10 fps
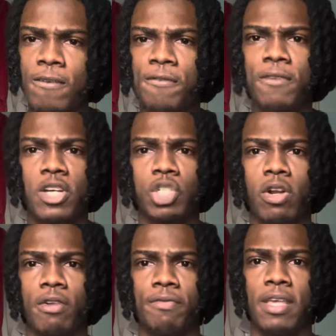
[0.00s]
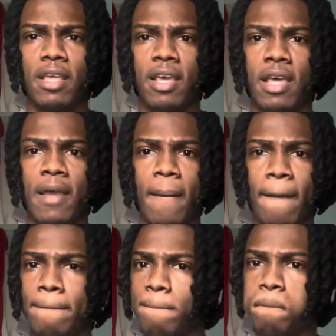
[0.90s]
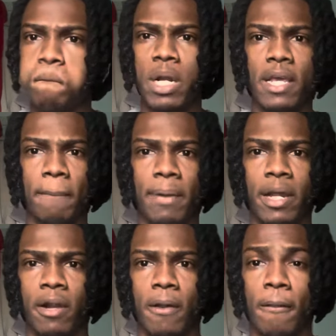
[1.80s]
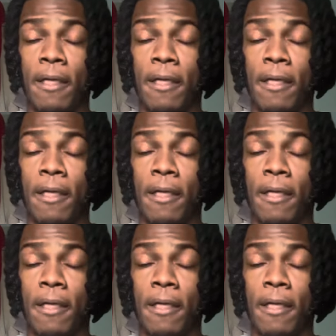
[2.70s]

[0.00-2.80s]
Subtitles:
flush on their feet. Brilliant player.